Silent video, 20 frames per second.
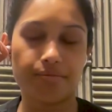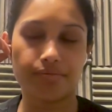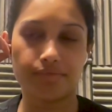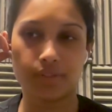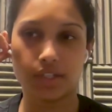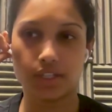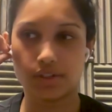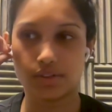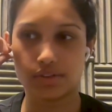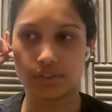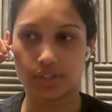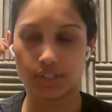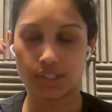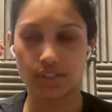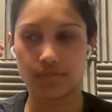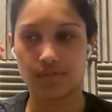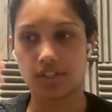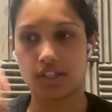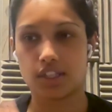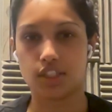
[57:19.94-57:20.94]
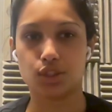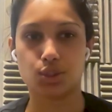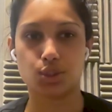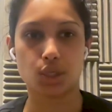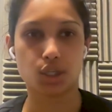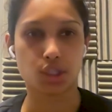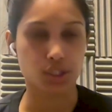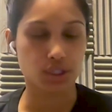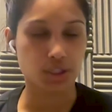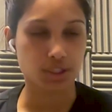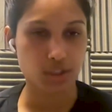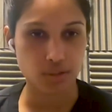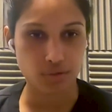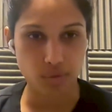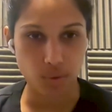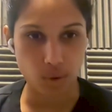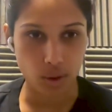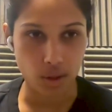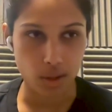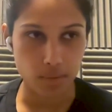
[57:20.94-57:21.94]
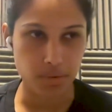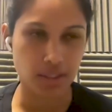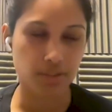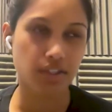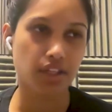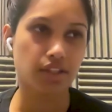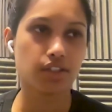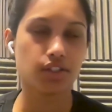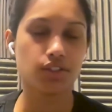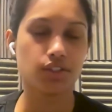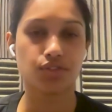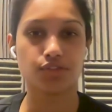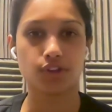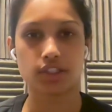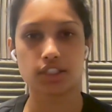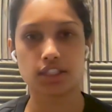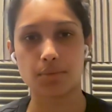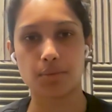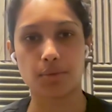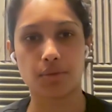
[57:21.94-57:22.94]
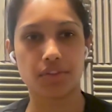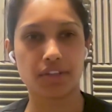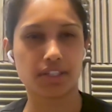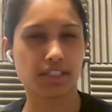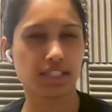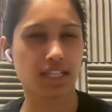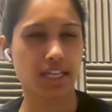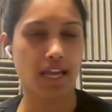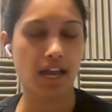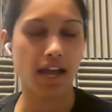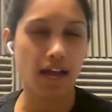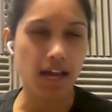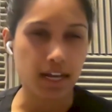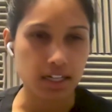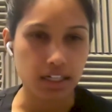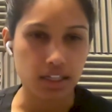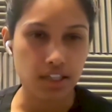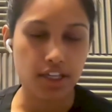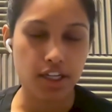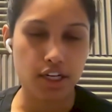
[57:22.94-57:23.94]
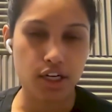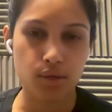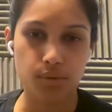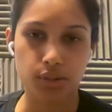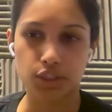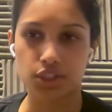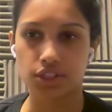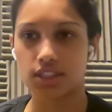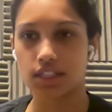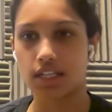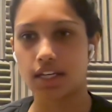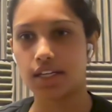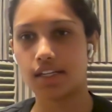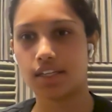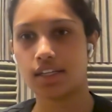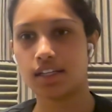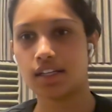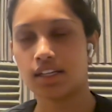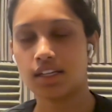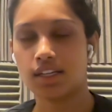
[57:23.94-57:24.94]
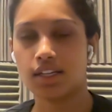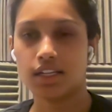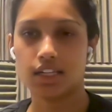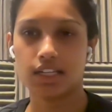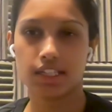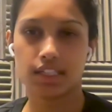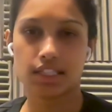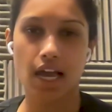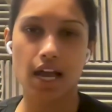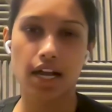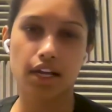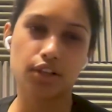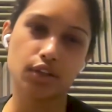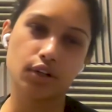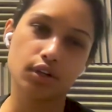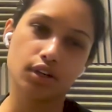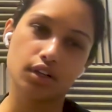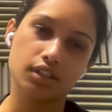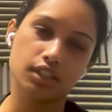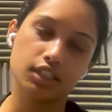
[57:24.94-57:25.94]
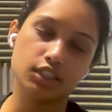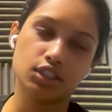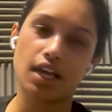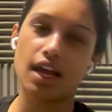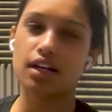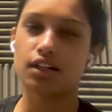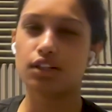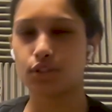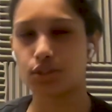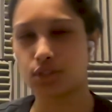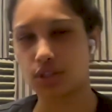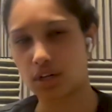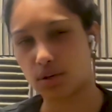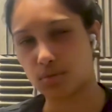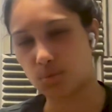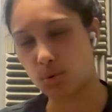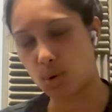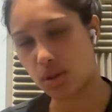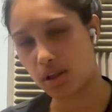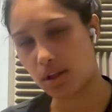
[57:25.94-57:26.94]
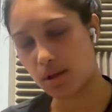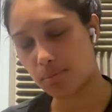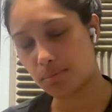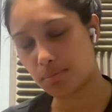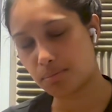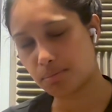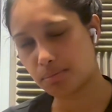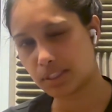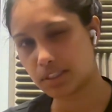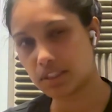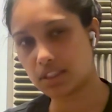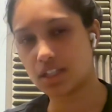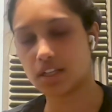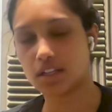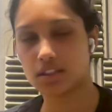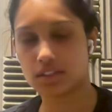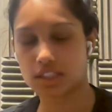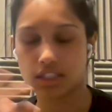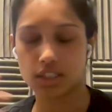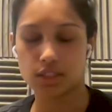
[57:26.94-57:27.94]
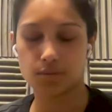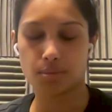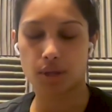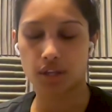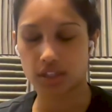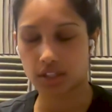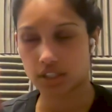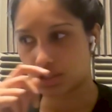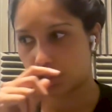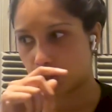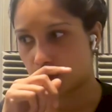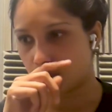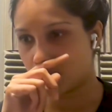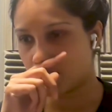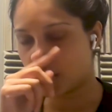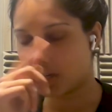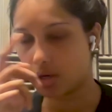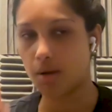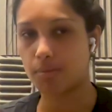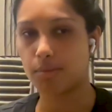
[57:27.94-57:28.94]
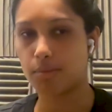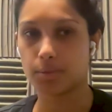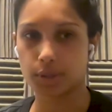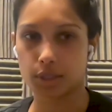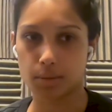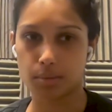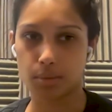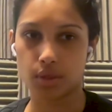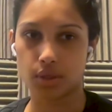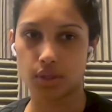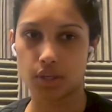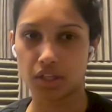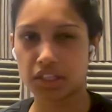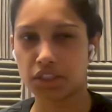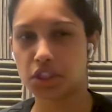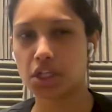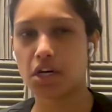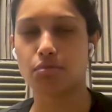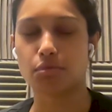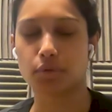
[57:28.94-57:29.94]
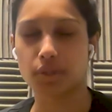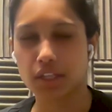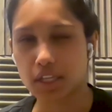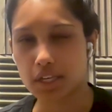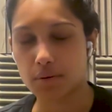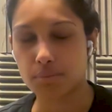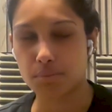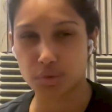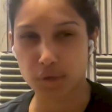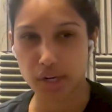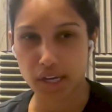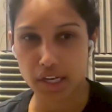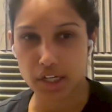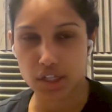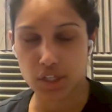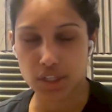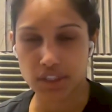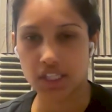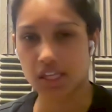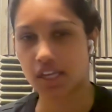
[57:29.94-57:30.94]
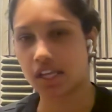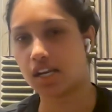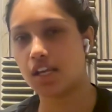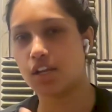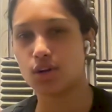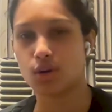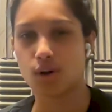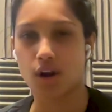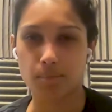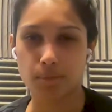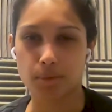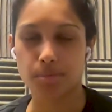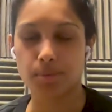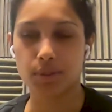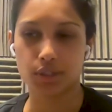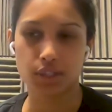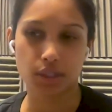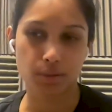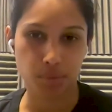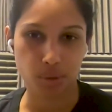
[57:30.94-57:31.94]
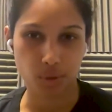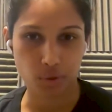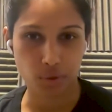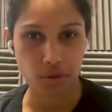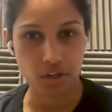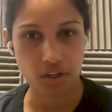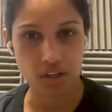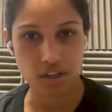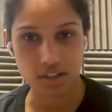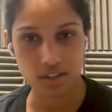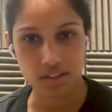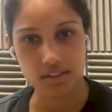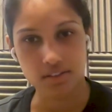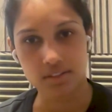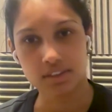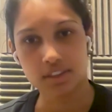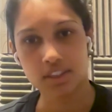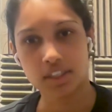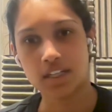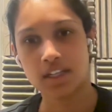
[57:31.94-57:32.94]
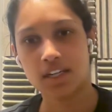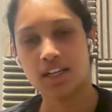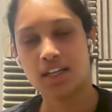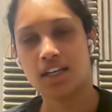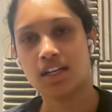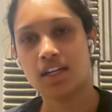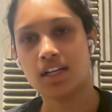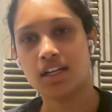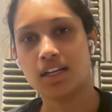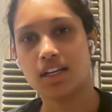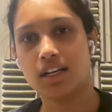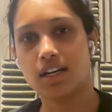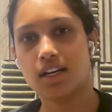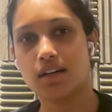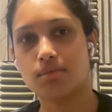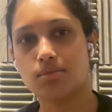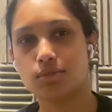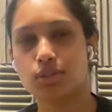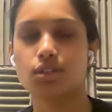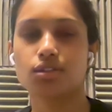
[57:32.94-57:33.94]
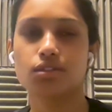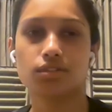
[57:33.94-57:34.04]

You know, there's different constructions of rollups. Then there's, for example, things like Aglair, which is like, Aglair is not a rollup. It's not, this is Polygon's new interoperability protocol. It's not really a bridge. It's like an interoperability protocol. So